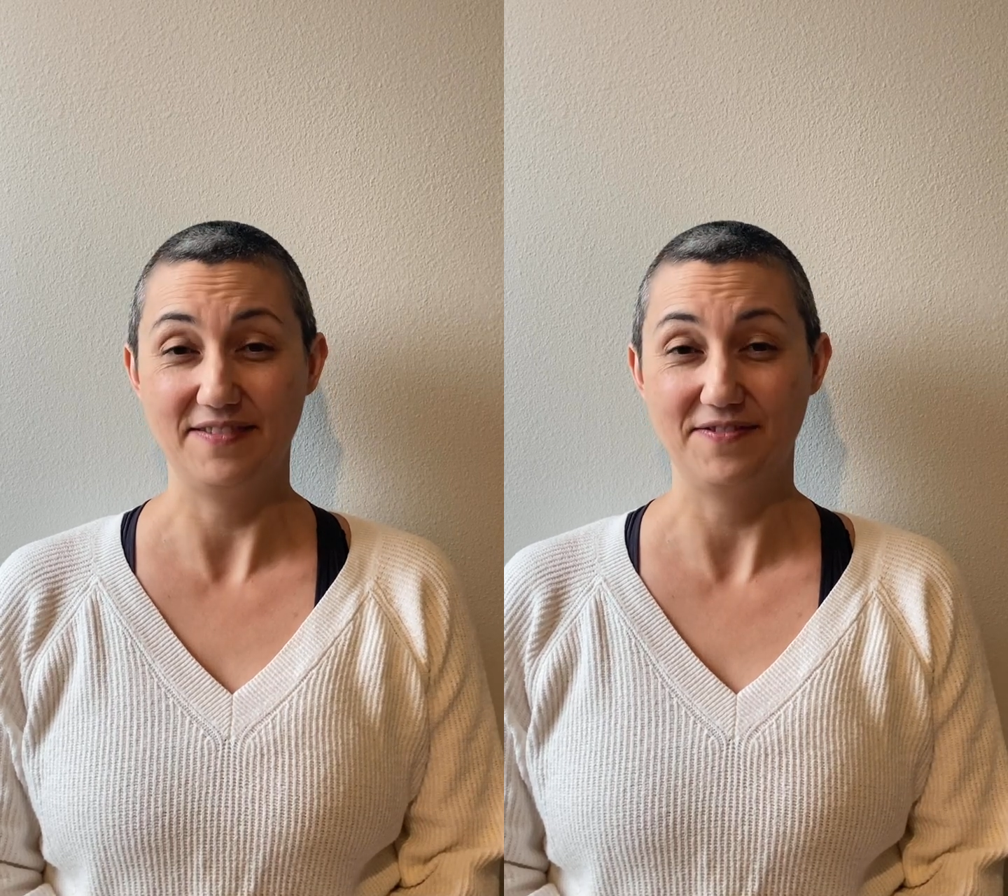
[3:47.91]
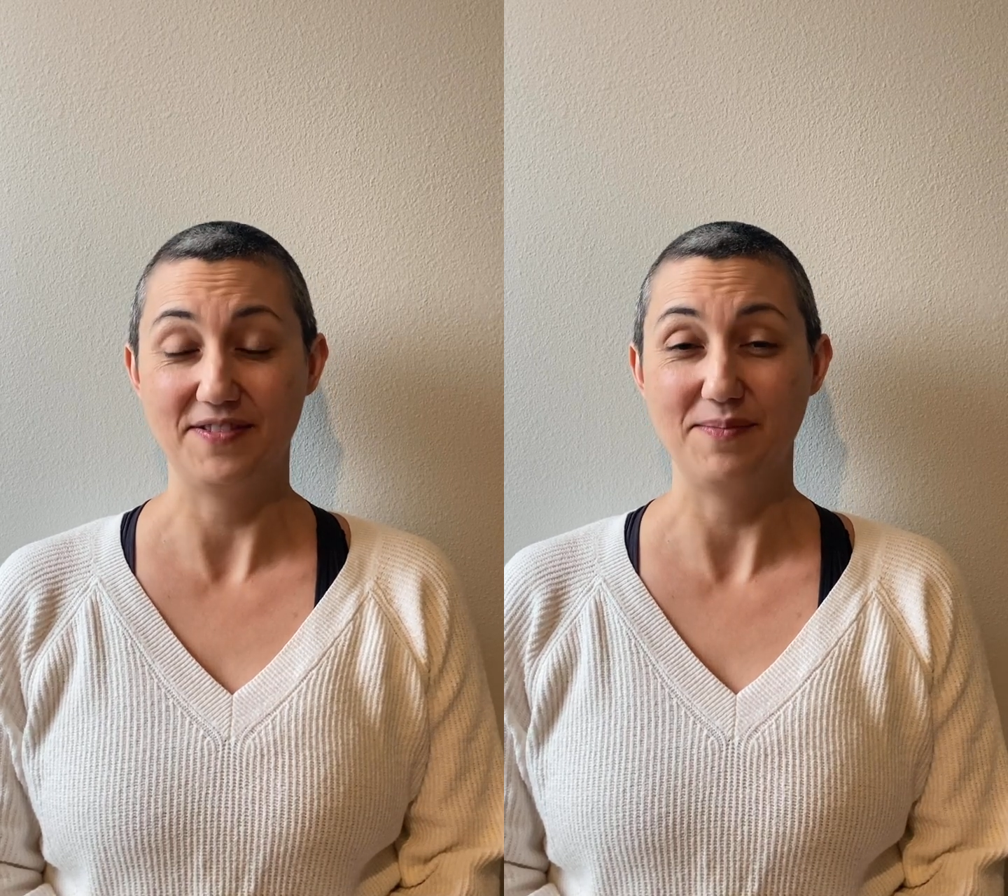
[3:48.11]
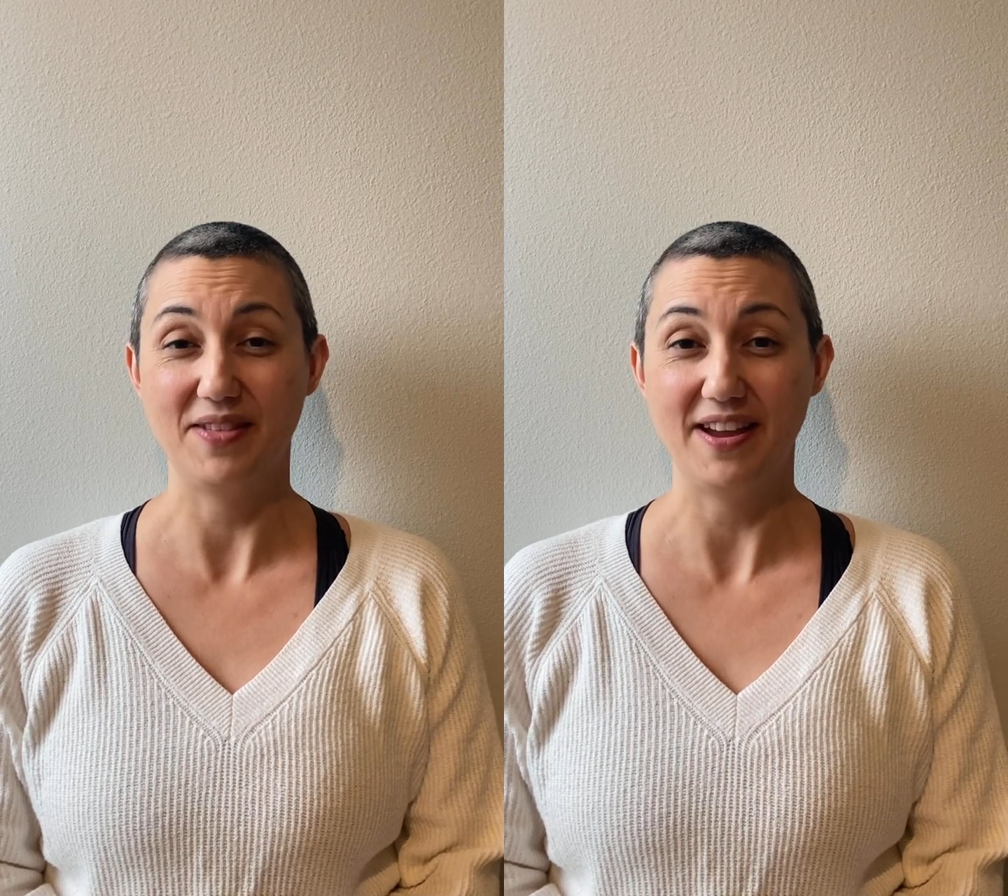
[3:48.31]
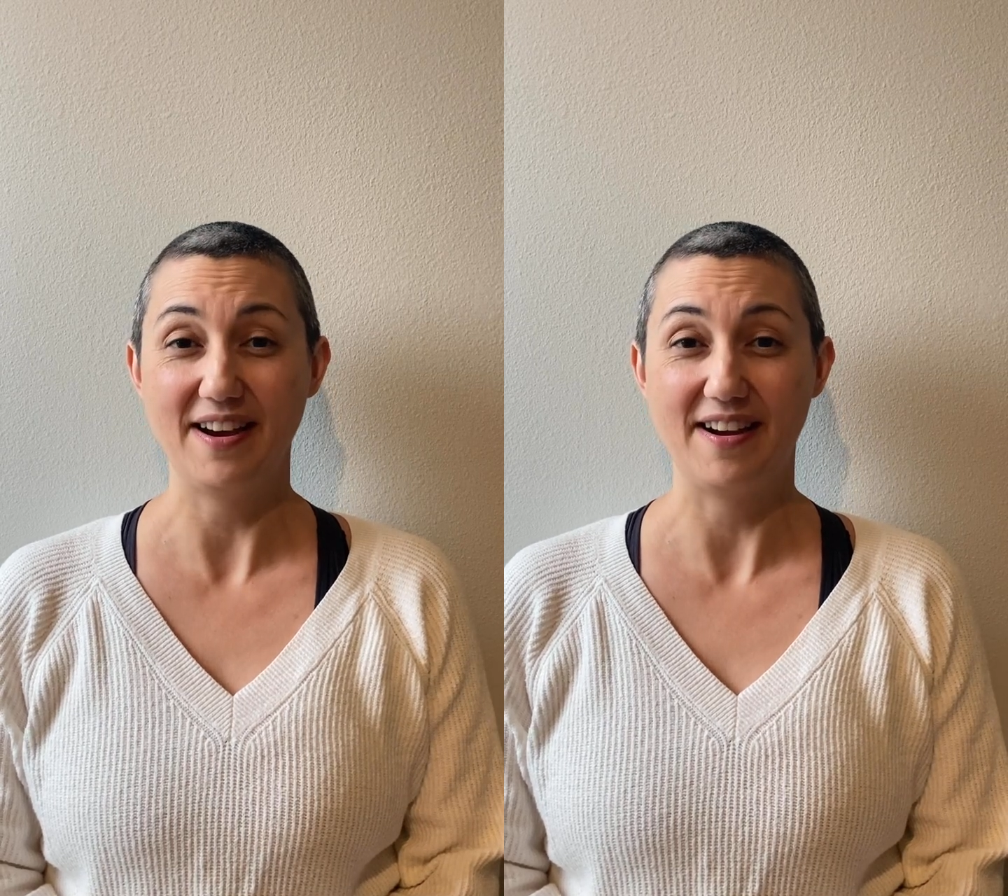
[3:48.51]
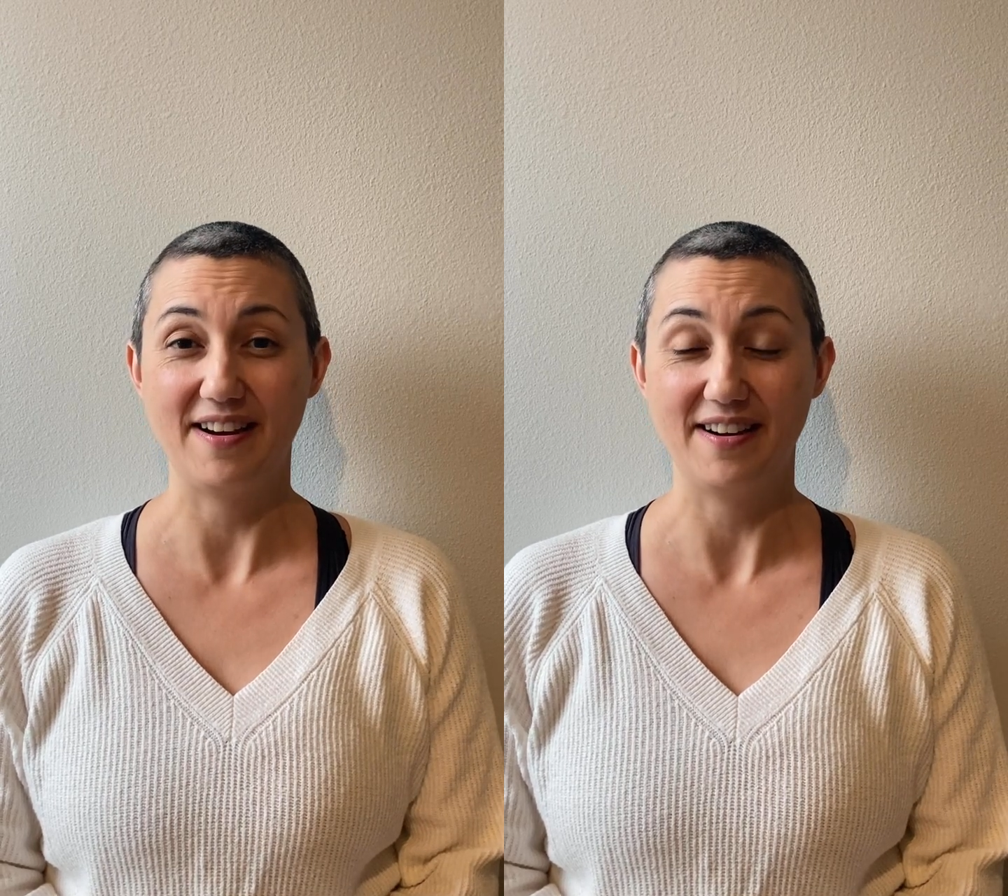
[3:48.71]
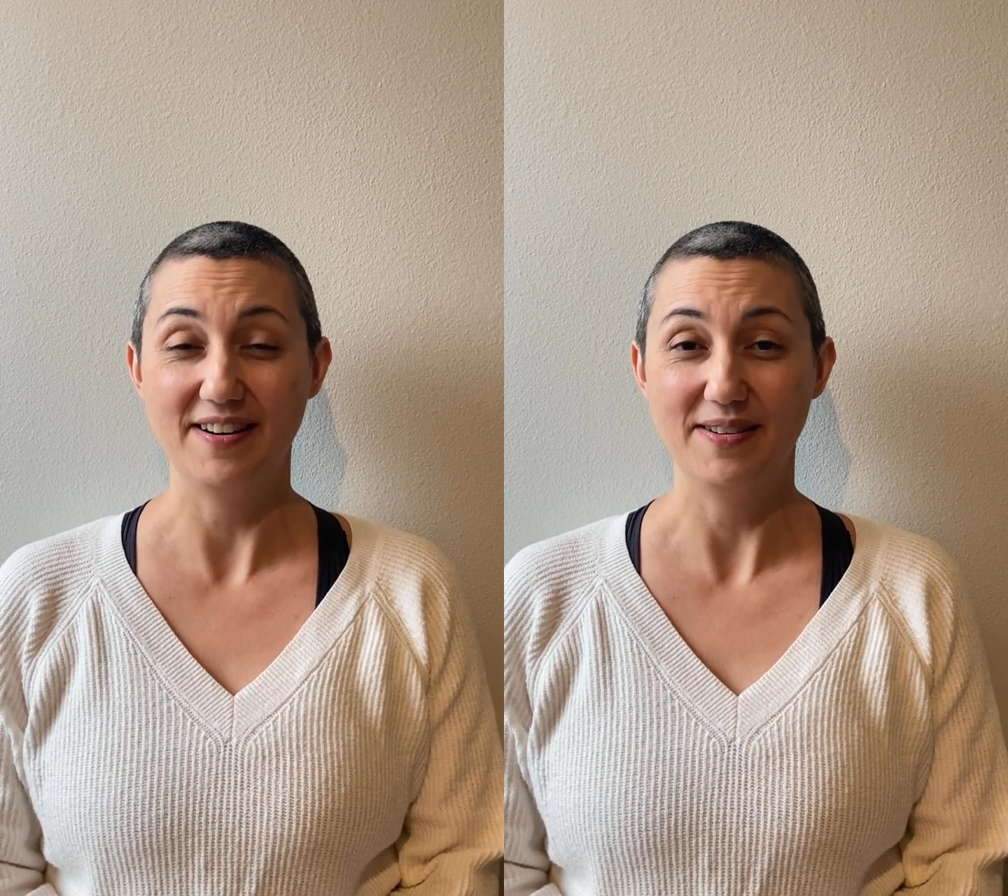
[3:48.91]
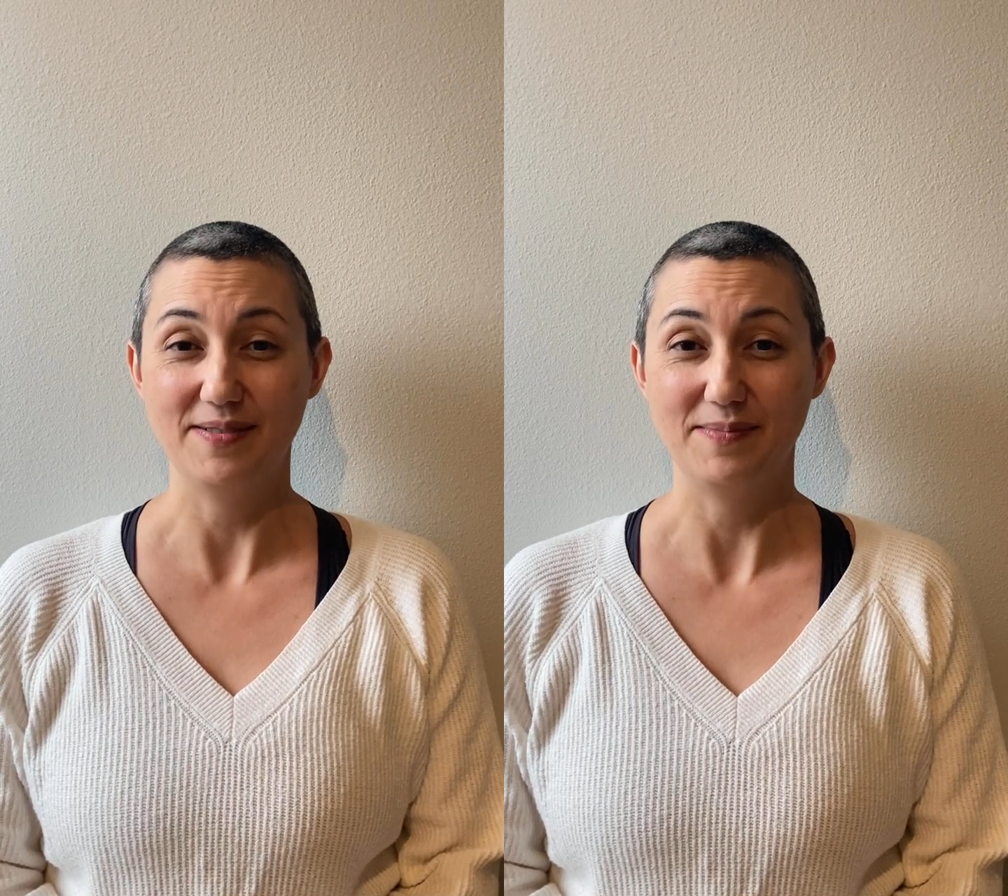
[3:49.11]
from there,